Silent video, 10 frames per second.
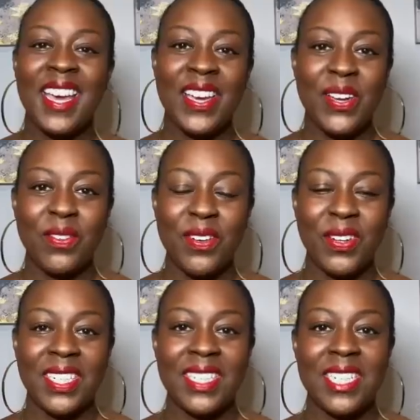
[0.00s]
Hey
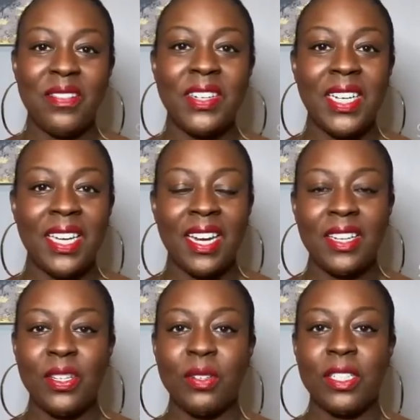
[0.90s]
everyone, it's Stephanie again,
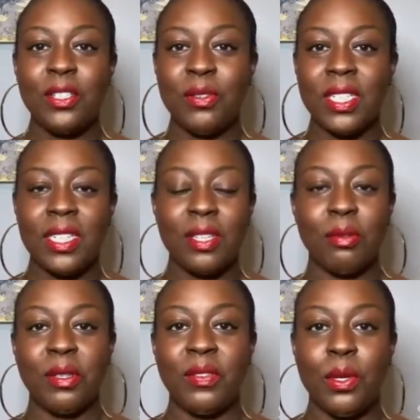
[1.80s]
and you are tuned in to the
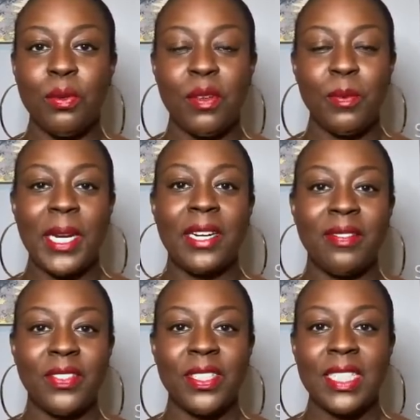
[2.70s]
review of Married
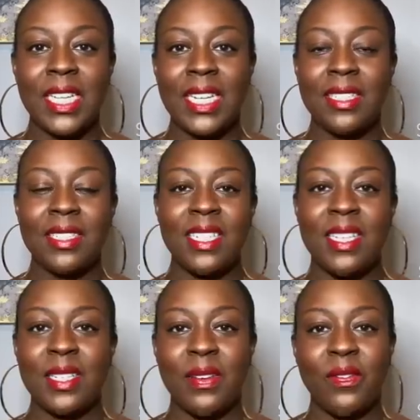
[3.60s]
at First Sight,
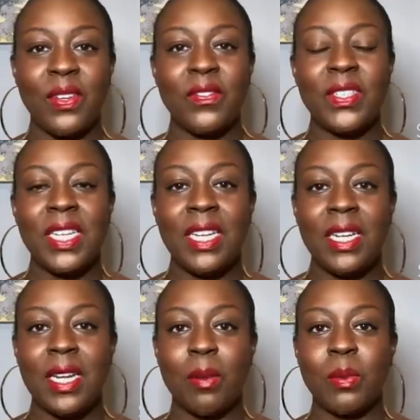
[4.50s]
Season
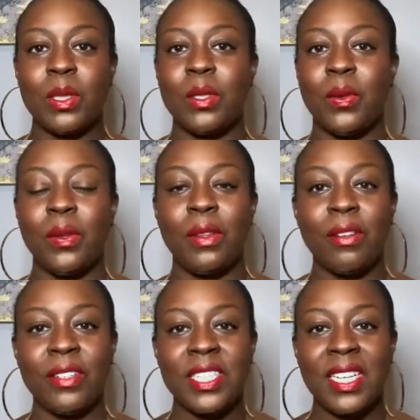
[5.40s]
15, Episode
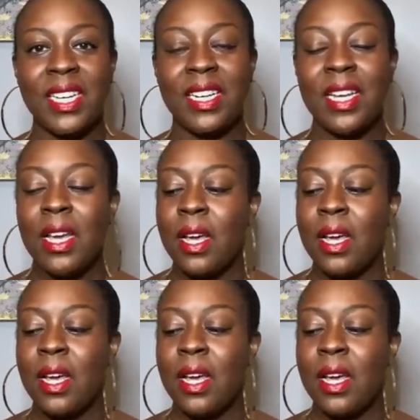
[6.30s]
13.